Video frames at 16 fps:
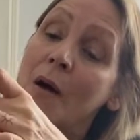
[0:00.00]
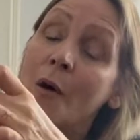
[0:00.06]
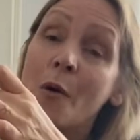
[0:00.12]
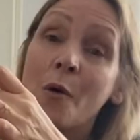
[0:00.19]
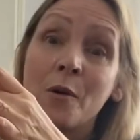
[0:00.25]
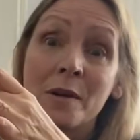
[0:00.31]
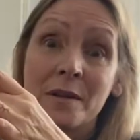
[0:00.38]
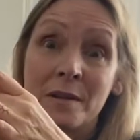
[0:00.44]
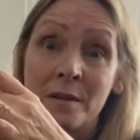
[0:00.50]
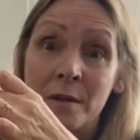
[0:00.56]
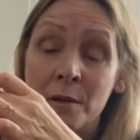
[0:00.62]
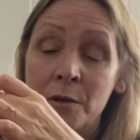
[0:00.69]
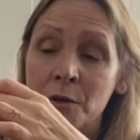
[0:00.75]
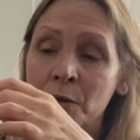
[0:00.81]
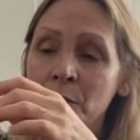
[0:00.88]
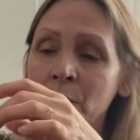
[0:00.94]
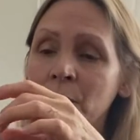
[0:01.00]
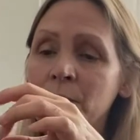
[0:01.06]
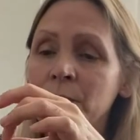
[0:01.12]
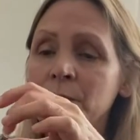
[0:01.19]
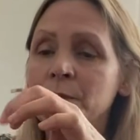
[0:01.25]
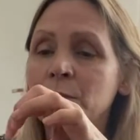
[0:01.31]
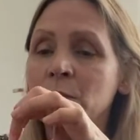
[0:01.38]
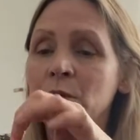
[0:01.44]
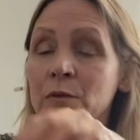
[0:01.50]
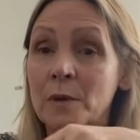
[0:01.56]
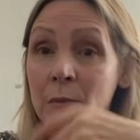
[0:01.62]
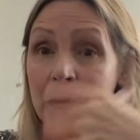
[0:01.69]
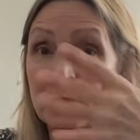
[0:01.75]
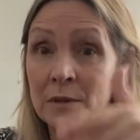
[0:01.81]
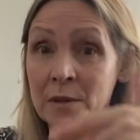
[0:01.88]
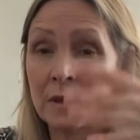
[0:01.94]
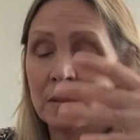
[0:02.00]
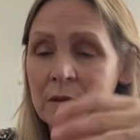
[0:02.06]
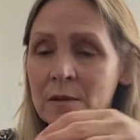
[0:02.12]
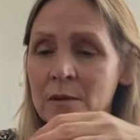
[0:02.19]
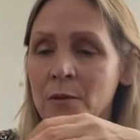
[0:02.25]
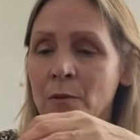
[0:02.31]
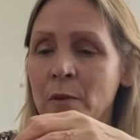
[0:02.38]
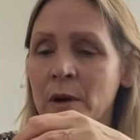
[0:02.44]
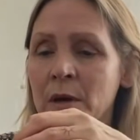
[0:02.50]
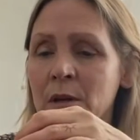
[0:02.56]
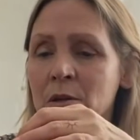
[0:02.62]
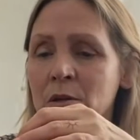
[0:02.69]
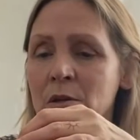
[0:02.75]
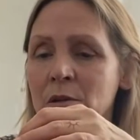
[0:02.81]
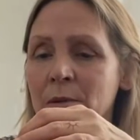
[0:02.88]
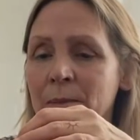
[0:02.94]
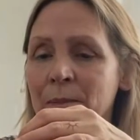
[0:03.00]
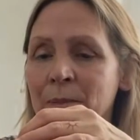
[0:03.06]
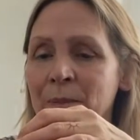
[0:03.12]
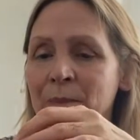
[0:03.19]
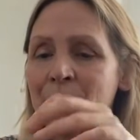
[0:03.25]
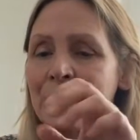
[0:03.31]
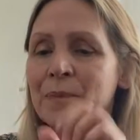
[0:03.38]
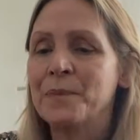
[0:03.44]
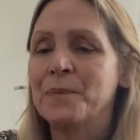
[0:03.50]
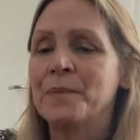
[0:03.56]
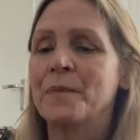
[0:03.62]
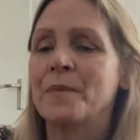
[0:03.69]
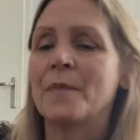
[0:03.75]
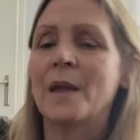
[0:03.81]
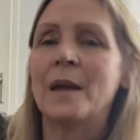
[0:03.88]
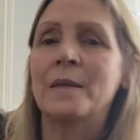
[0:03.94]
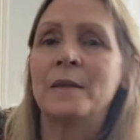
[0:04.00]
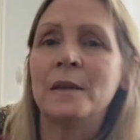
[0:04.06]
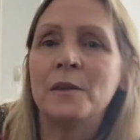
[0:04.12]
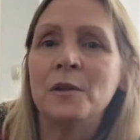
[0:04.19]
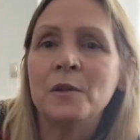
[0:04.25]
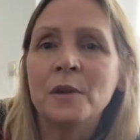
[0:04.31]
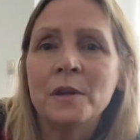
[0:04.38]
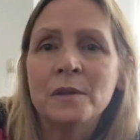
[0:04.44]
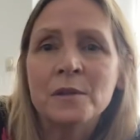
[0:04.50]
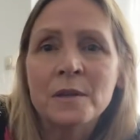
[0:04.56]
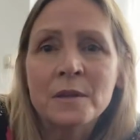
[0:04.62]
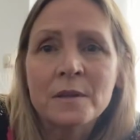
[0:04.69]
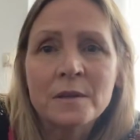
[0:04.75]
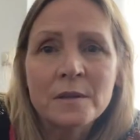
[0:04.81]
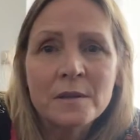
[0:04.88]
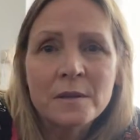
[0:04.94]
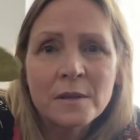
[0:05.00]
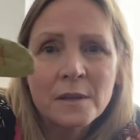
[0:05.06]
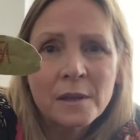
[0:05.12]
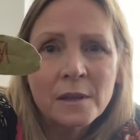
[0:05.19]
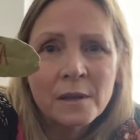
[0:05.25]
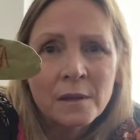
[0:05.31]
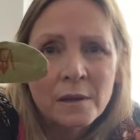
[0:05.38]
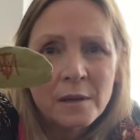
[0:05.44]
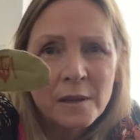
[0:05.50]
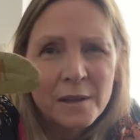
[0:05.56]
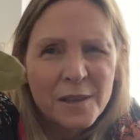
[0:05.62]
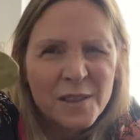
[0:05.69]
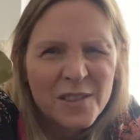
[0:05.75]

or a sigil, which represents the wish. And then you can just, here, can you